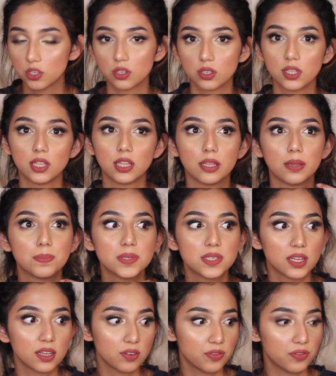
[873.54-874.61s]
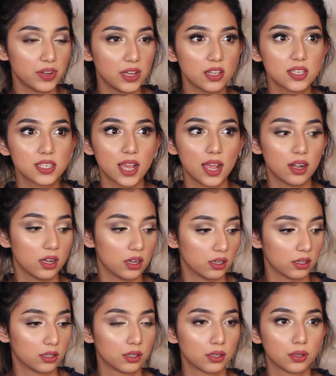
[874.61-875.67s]
So the lipstick feels kind
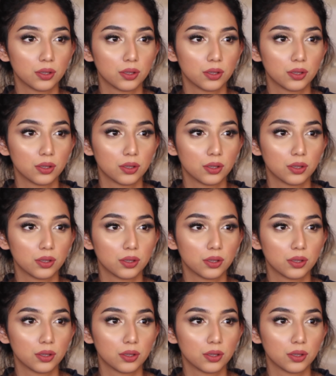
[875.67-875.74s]
of